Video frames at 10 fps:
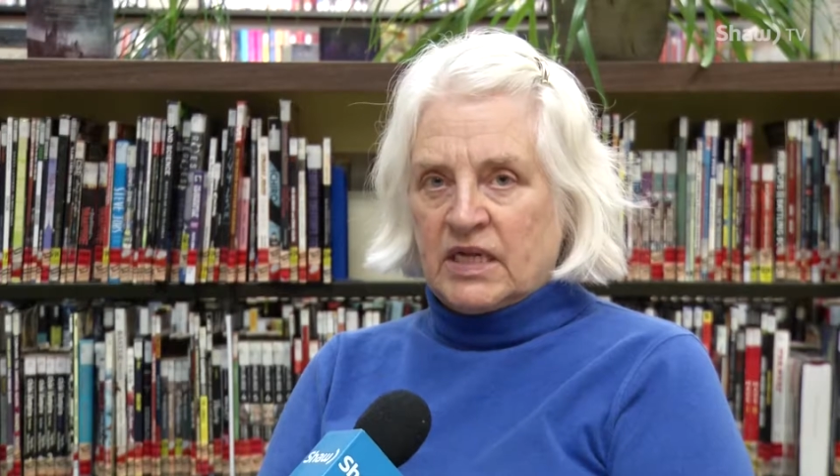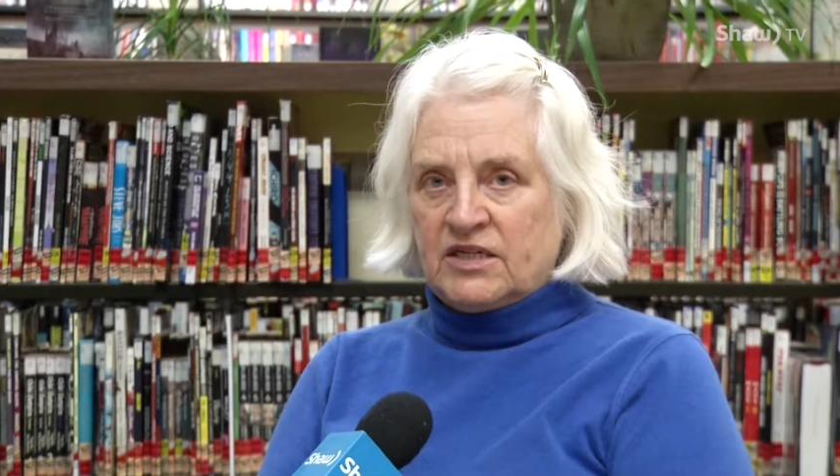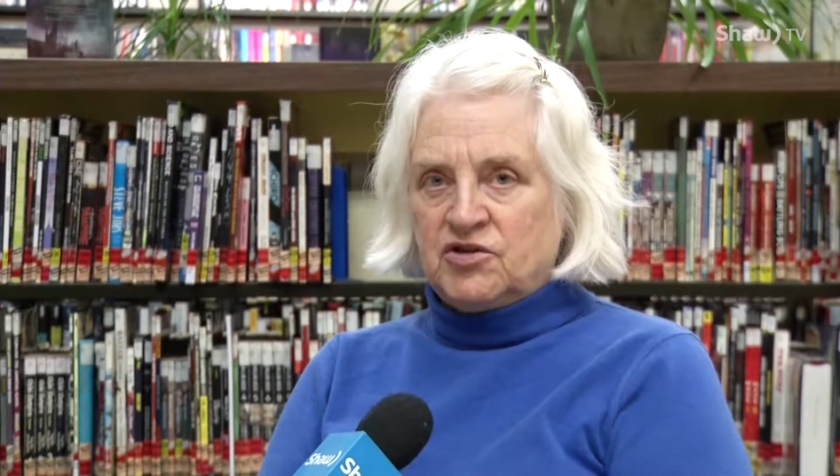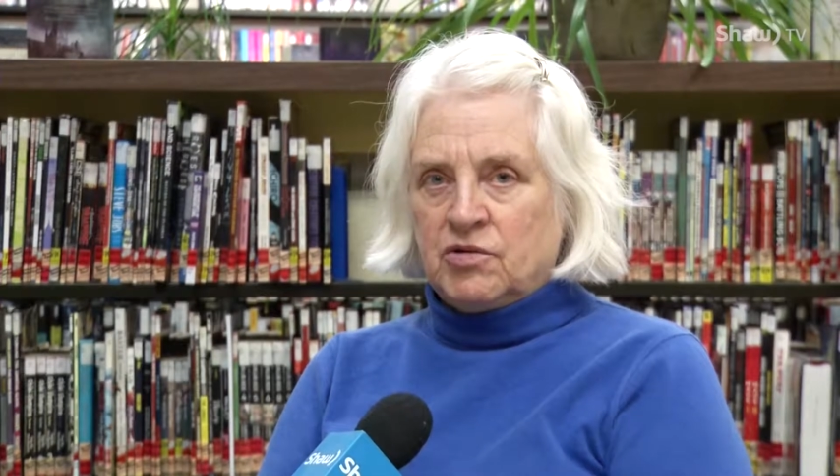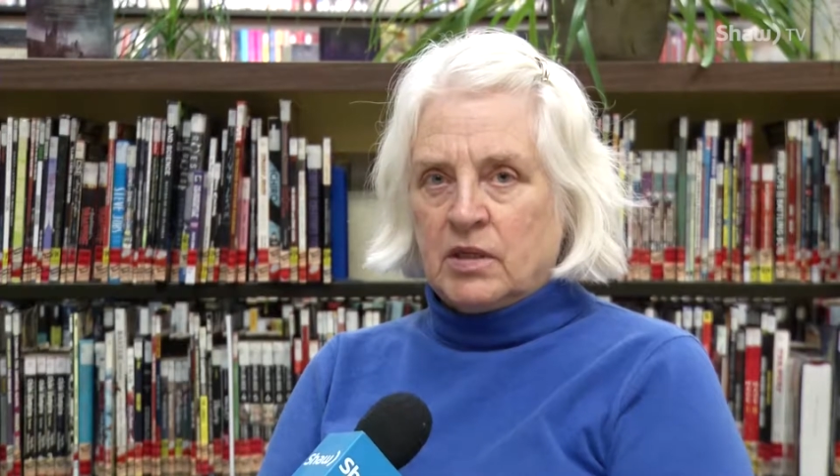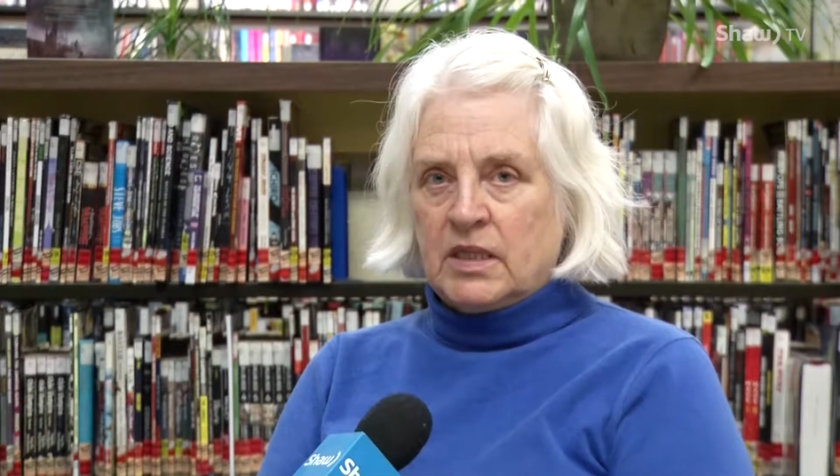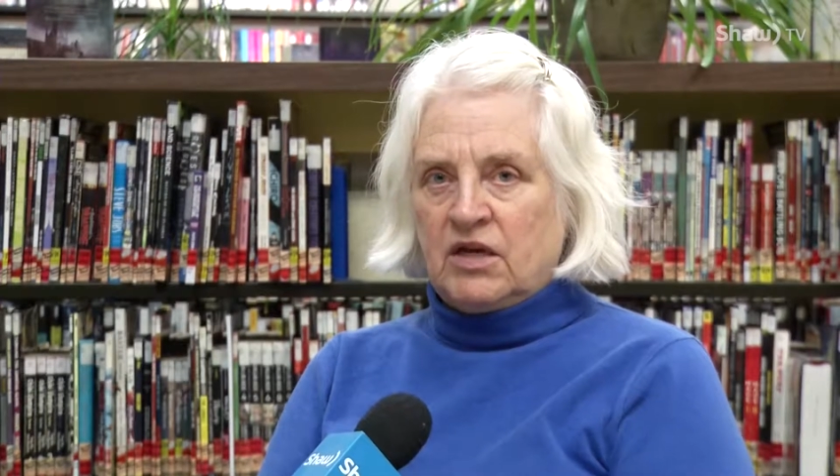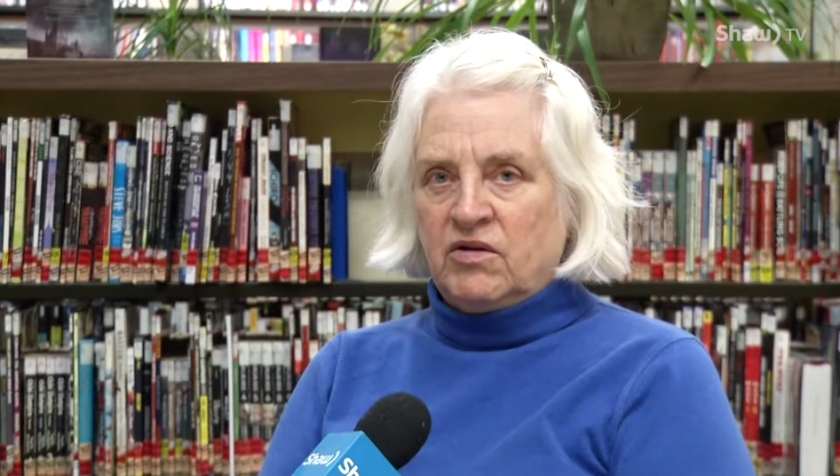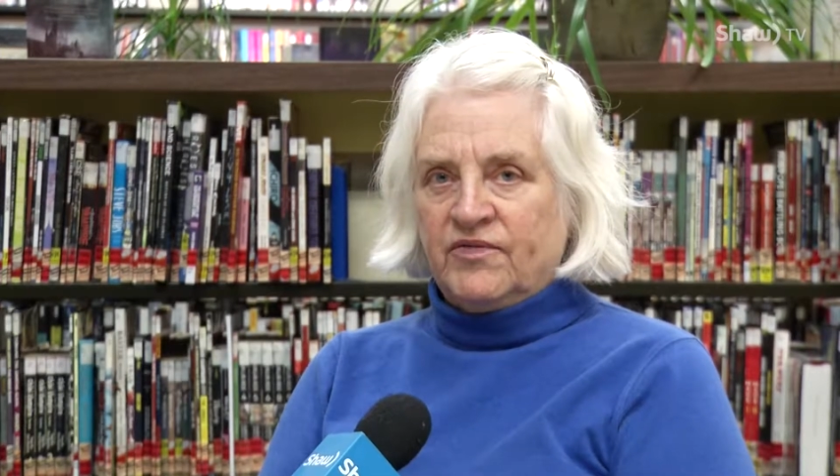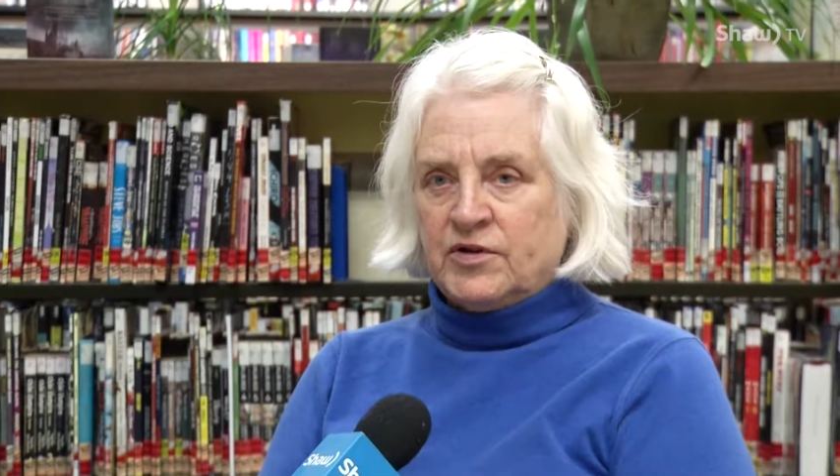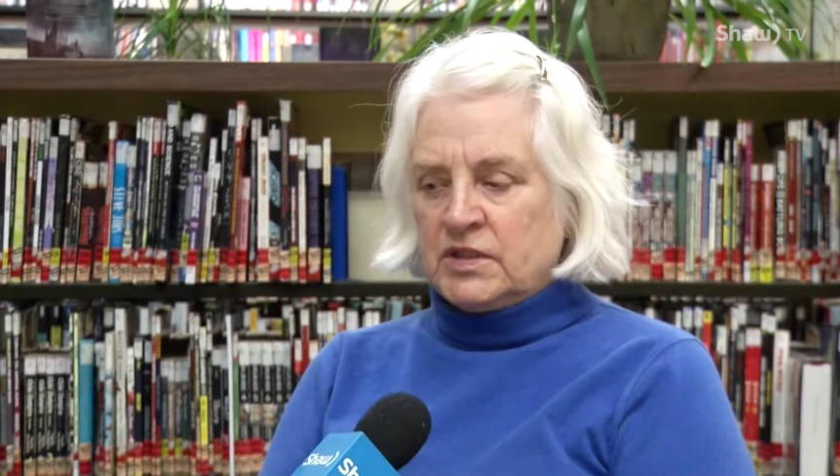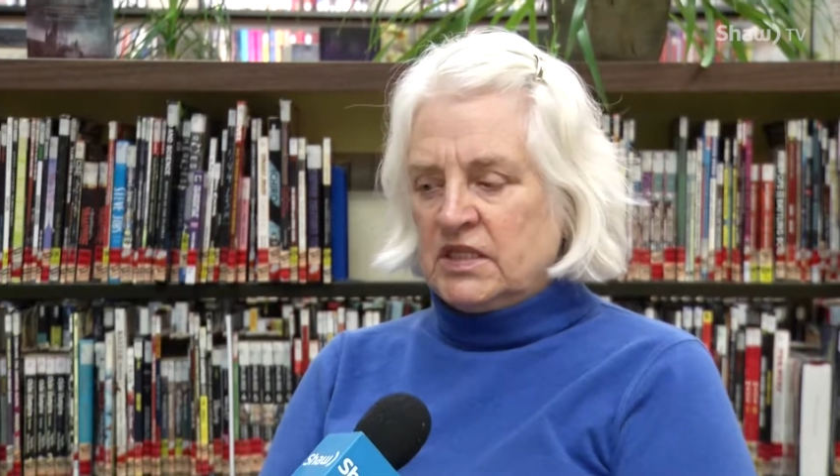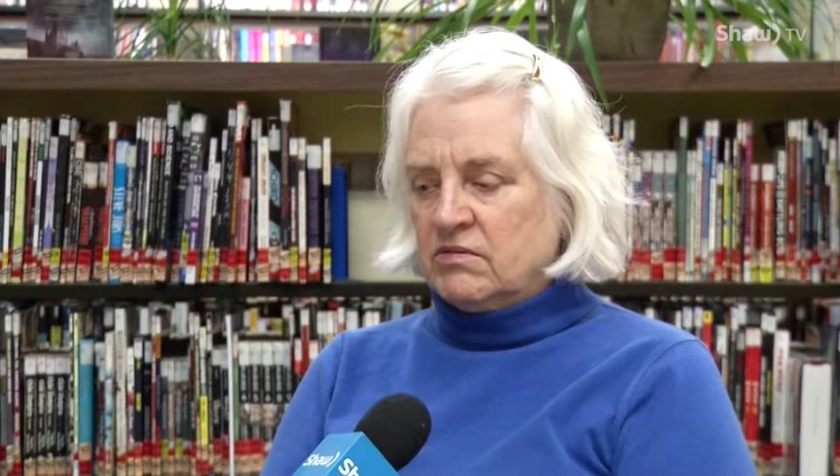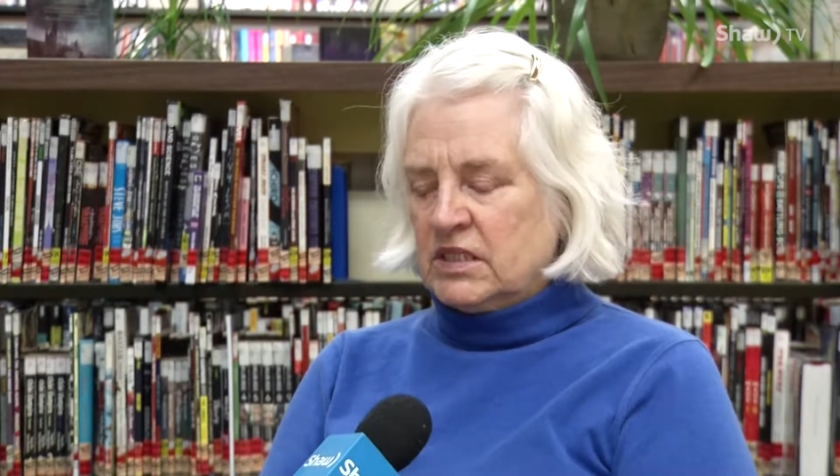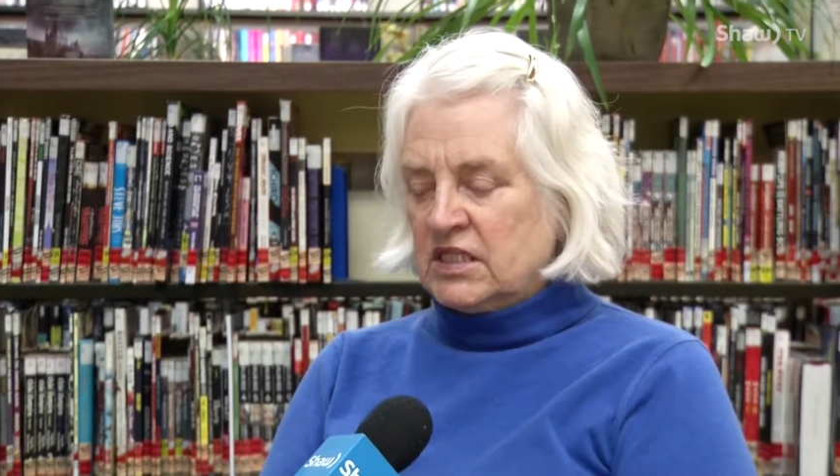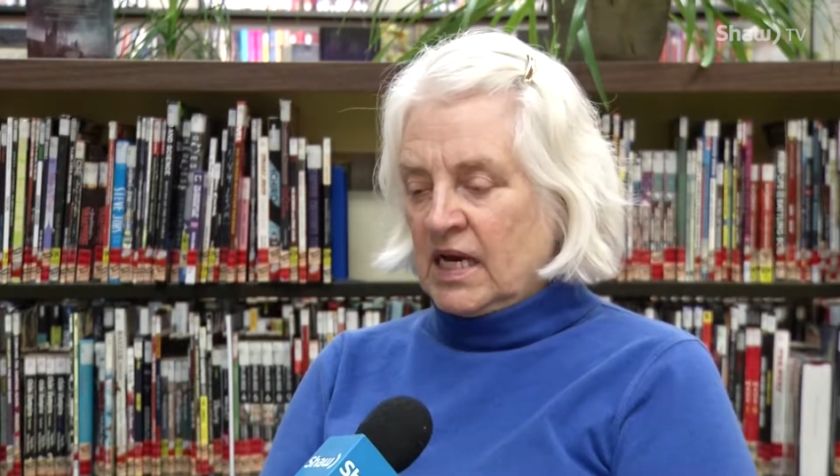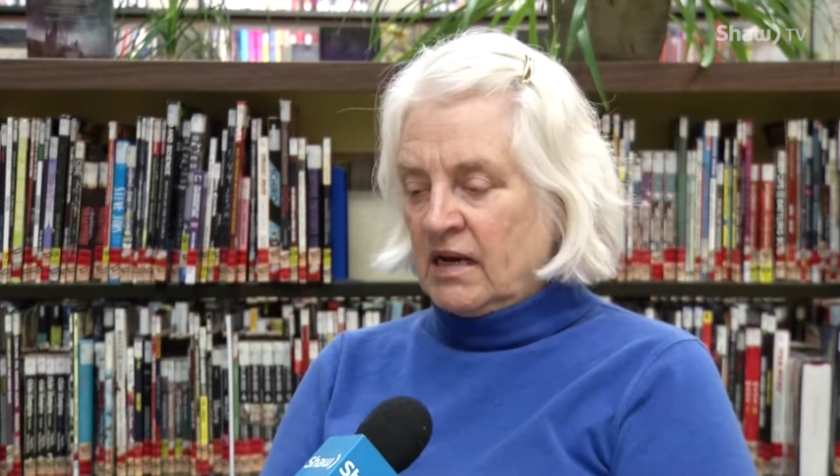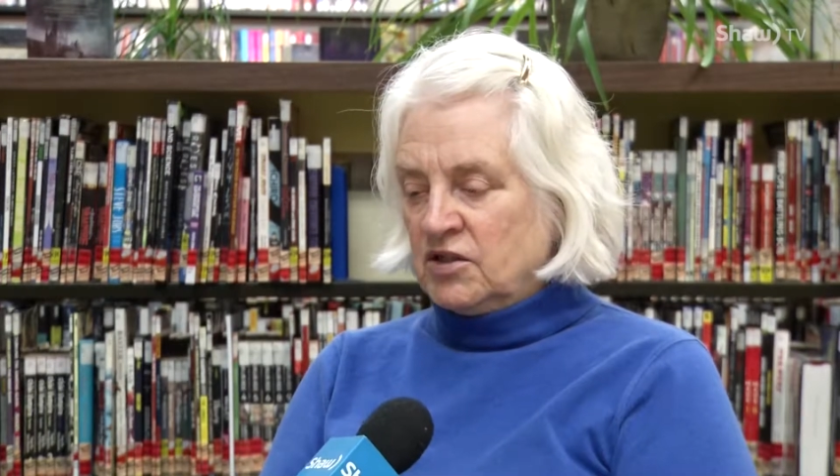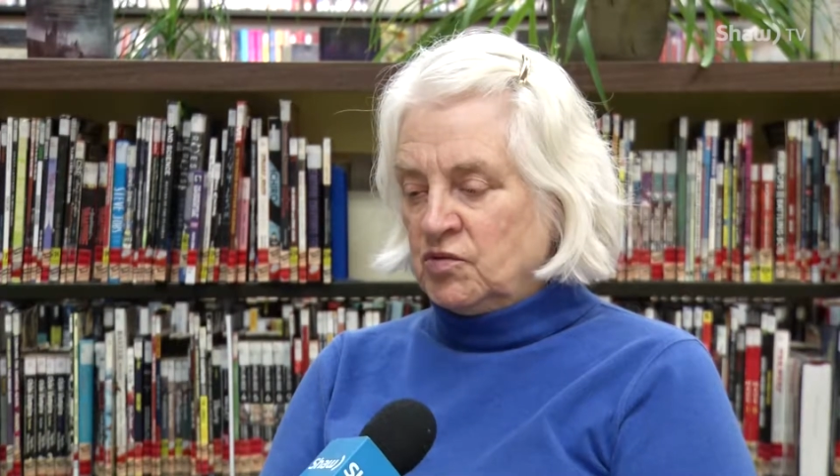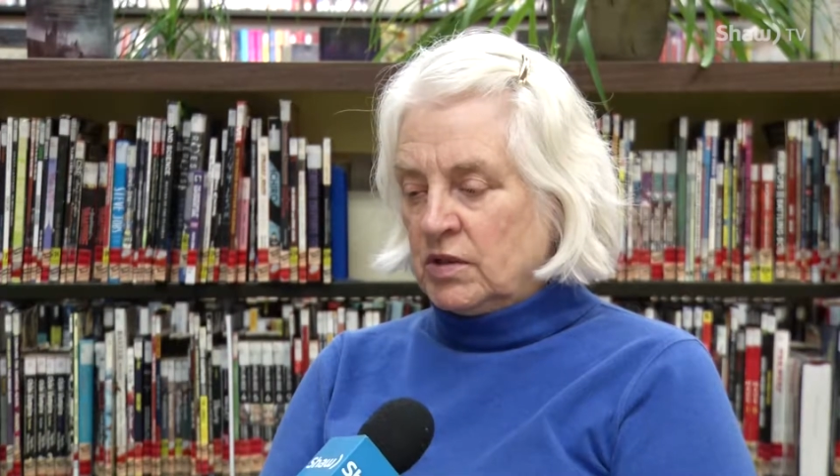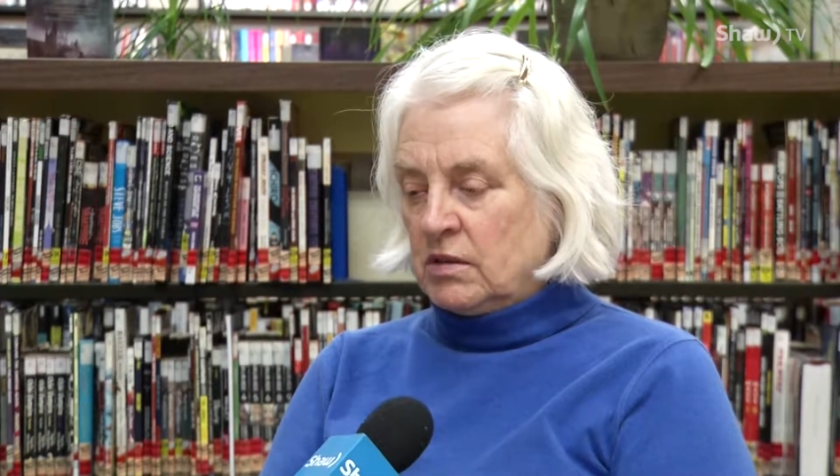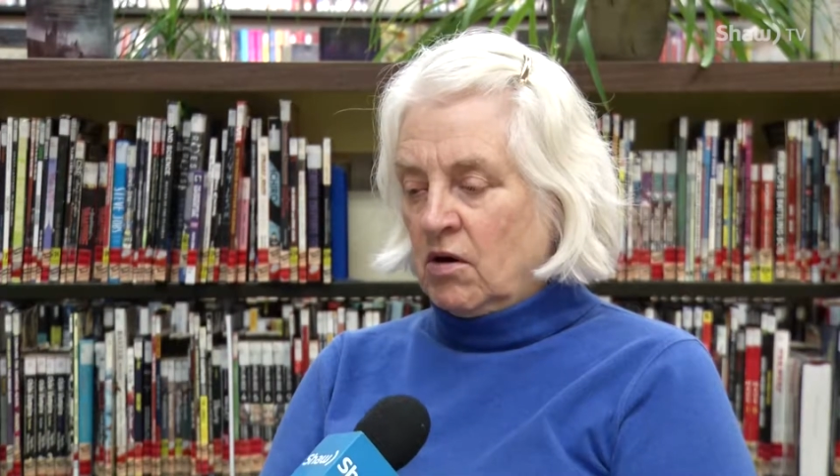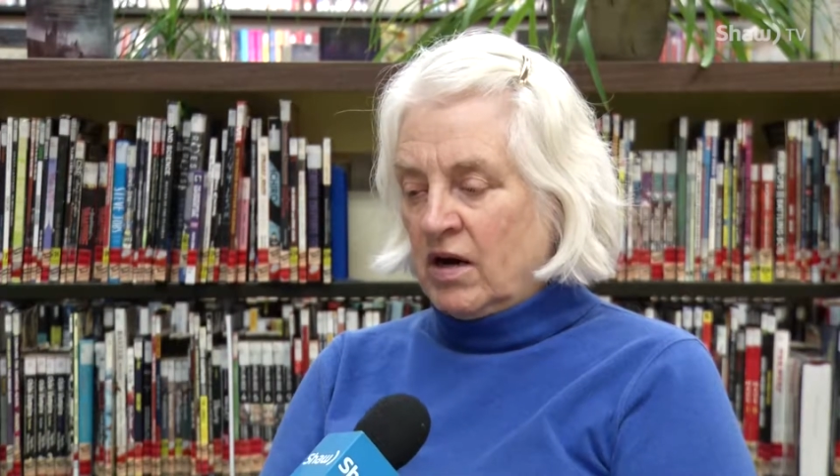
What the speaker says: lecturer at the University of Saskatchewan